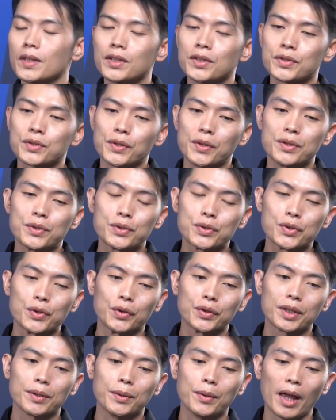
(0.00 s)
So
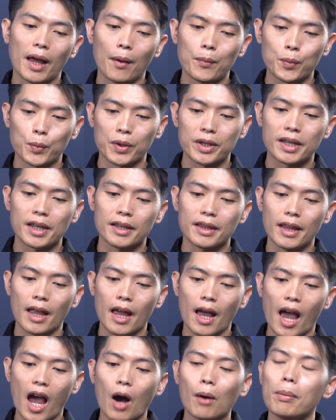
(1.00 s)
ensure that we can
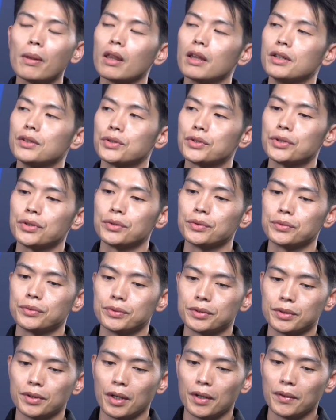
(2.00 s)
help them to,
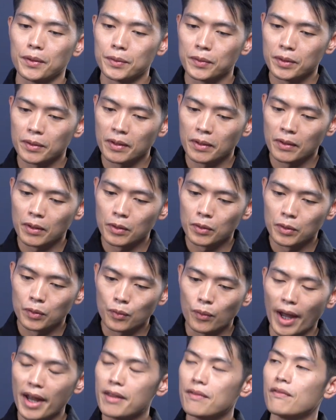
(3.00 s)

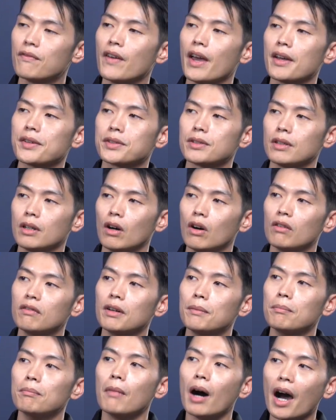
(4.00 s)
riding faster
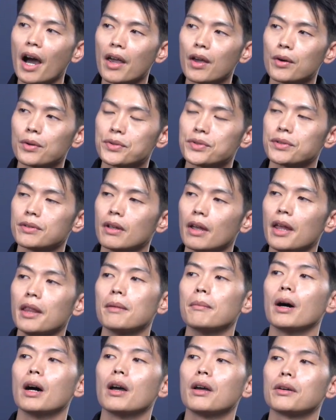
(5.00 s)
over miles
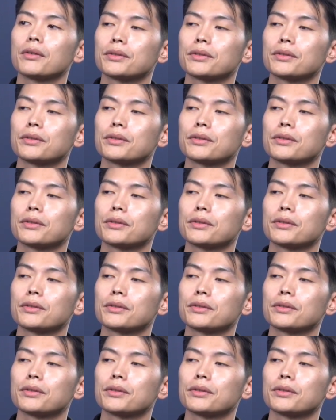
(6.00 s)
and miles.